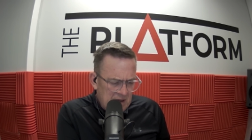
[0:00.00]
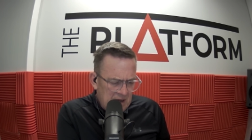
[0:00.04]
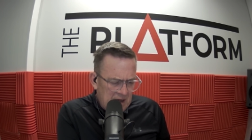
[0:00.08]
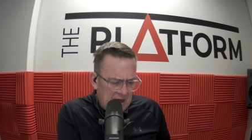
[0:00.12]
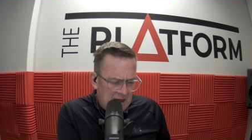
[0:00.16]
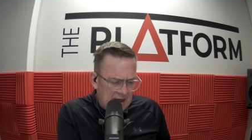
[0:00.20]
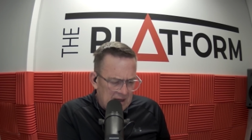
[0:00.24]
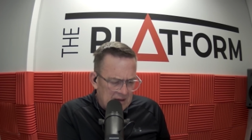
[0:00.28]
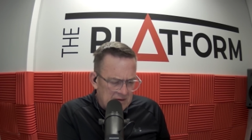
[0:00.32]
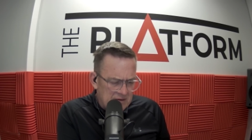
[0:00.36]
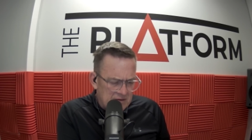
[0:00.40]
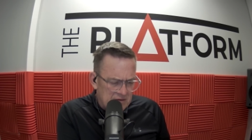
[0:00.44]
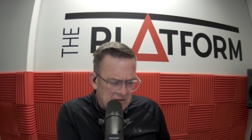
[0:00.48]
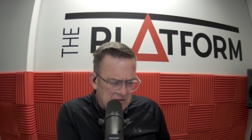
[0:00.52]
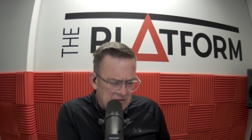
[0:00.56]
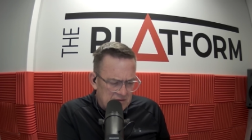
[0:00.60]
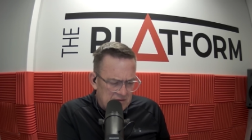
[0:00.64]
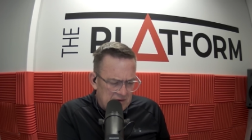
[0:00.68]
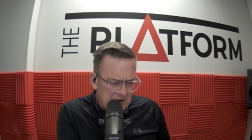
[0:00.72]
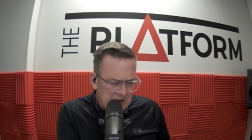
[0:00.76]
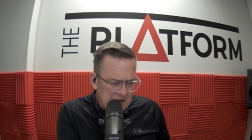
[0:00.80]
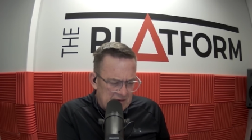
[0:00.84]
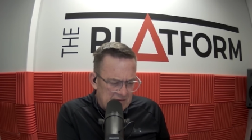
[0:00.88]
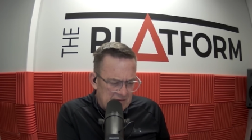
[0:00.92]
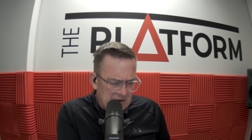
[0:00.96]
outdoor
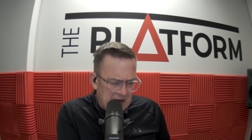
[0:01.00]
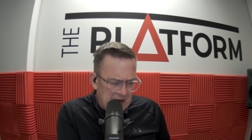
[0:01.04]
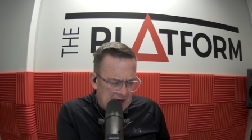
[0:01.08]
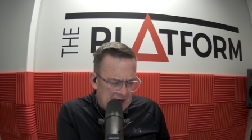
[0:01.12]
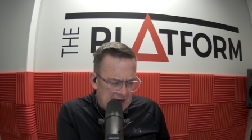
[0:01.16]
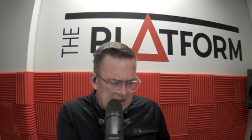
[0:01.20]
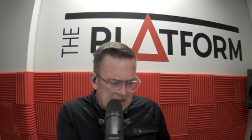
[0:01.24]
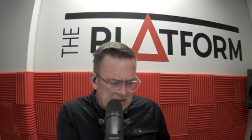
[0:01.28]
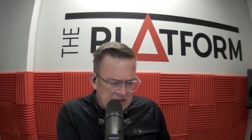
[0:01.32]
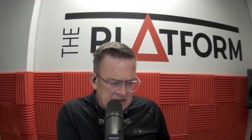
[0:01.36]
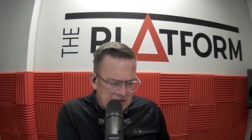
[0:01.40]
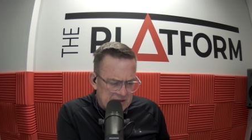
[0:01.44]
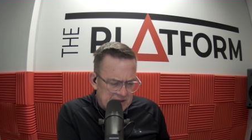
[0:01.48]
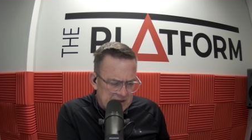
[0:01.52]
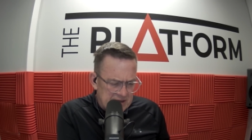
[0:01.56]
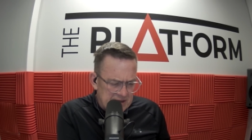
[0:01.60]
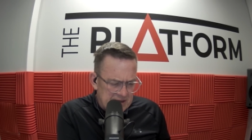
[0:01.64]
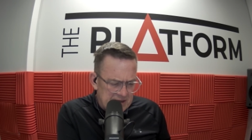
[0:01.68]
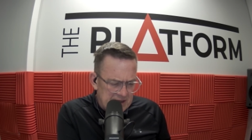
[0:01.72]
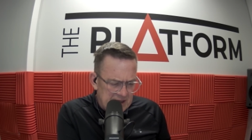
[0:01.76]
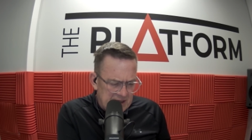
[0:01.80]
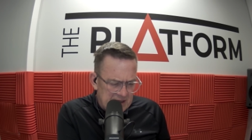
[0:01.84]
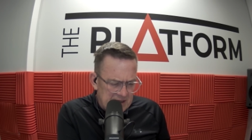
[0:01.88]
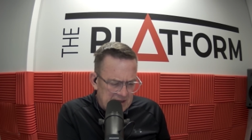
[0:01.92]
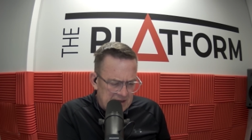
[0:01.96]
recreation,
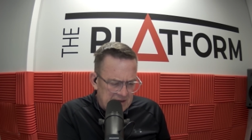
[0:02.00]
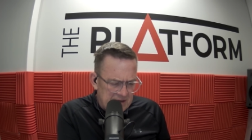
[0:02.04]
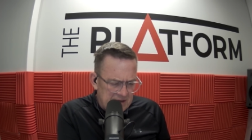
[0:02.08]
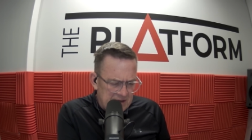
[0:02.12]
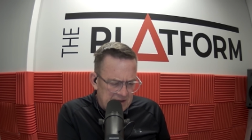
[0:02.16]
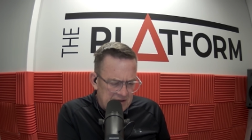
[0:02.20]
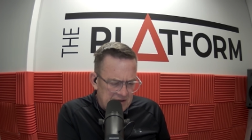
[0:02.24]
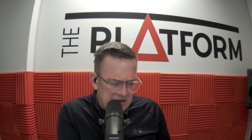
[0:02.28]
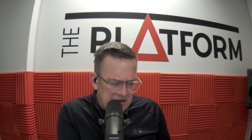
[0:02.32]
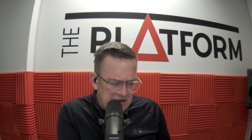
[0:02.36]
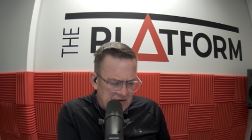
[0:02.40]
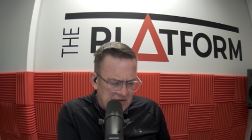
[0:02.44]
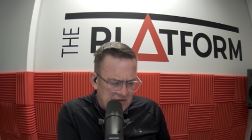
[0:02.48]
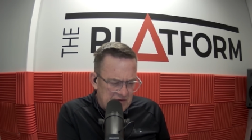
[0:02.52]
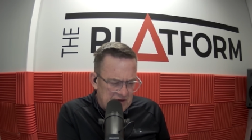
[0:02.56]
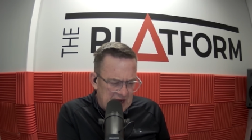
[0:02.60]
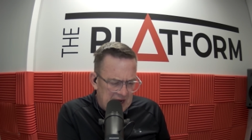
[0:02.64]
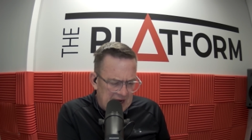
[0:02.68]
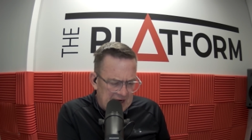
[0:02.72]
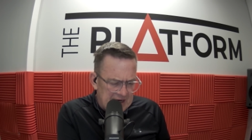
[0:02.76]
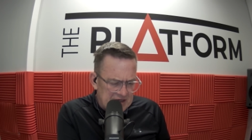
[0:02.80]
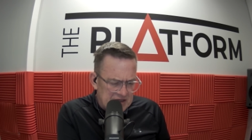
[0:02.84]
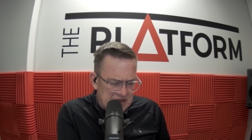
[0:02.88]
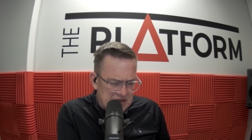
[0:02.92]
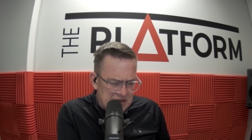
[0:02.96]
and then the New
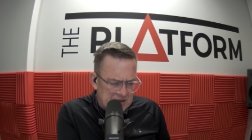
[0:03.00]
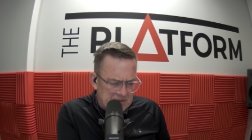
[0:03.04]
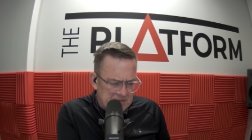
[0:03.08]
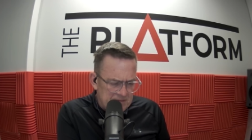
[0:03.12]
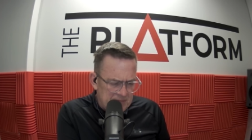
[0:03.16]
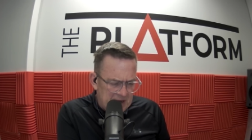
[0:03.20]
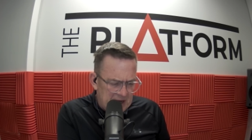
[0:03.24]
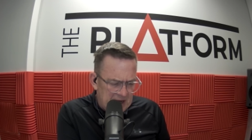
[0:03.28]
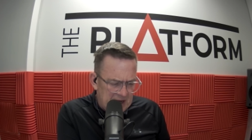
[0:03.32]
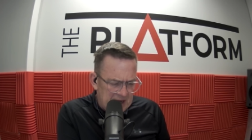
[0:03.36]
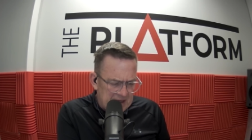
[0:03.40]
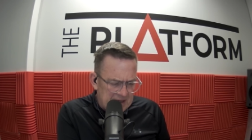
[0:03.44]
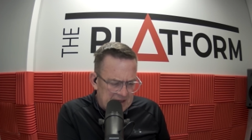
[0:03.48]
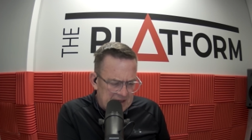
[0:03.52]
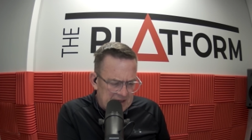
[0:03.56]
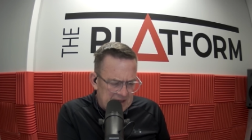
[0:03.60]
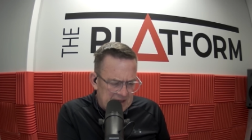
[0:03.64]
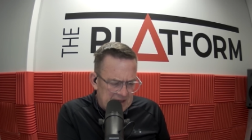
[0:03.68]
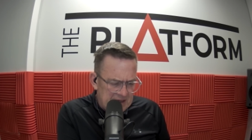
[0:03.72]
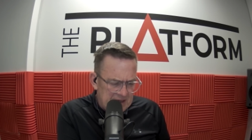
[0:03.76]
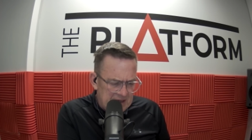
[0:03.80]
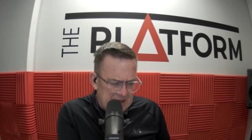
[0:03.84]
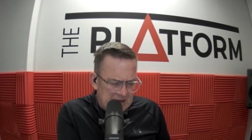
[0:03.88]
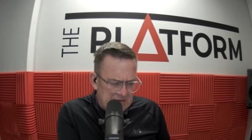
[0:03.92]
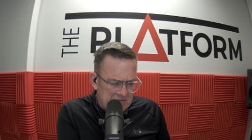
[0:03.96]
Nation
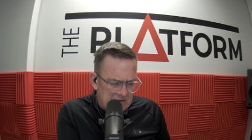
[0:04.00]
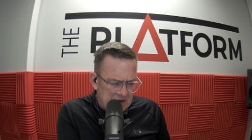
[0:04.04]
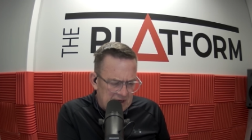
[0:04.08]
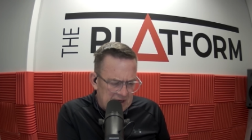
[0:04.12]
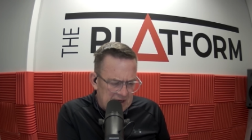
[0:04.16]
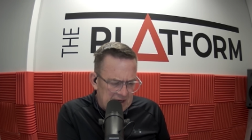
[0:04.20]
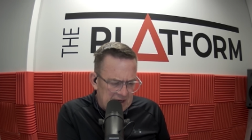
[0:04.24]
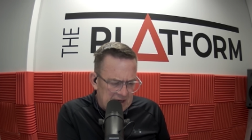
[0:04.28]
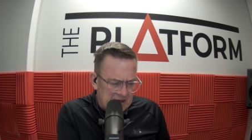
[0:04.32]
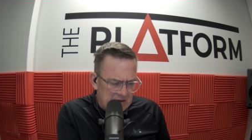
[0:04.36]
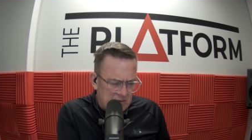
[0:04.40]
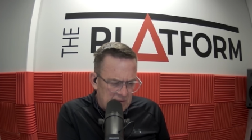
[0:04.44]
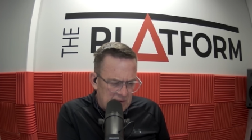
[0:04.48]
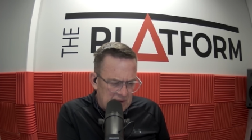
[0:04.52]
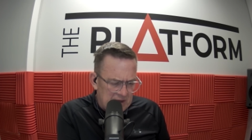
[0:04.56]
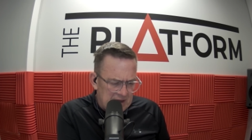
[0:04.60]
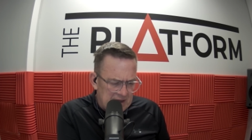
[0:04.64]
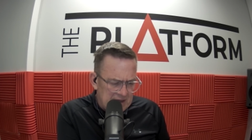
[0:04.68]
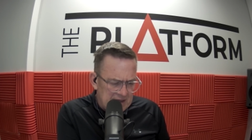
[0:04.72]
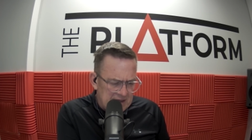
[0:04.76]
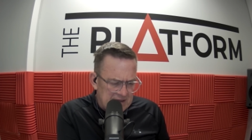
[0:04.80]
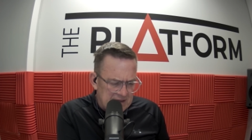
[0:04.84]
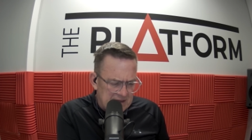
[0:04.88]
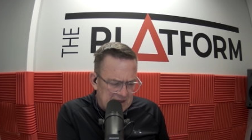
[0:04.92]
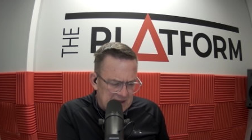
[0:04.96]
Party run out of
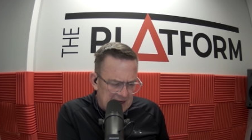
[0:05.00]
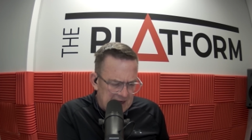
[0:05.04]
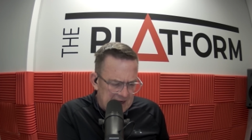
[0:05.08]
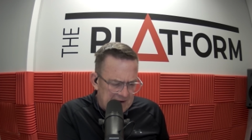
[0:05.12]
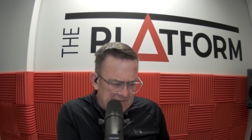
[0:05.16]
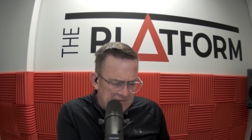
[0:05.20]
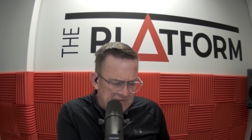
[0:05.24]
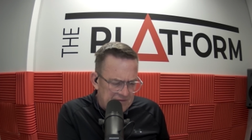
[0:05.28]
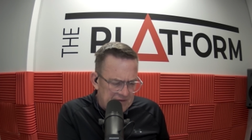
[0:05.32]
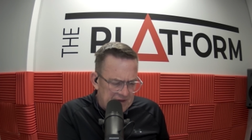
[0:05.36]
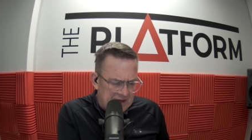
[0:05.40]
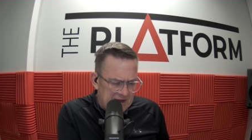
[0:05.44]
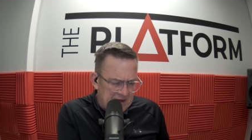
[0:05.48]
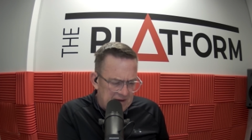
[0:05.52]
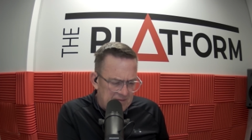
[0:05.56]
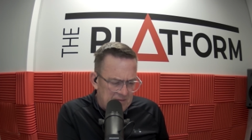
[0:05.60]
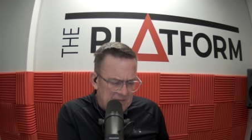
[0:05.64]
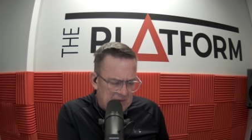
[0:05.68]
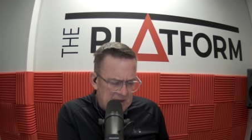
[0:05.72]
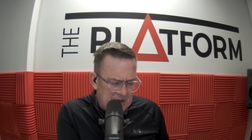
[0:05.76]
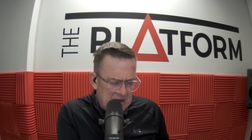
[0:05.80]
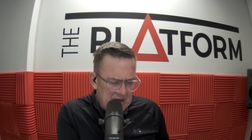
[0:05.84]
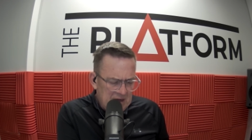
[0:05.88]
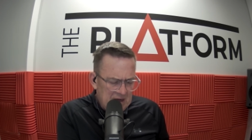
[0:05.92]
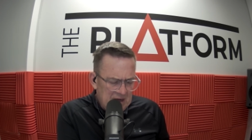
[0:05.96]
Wellington left
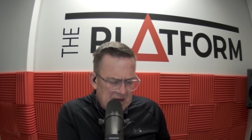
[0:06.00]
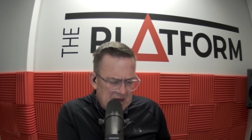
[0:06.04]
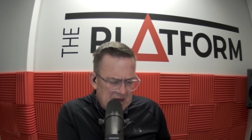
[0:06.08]
them.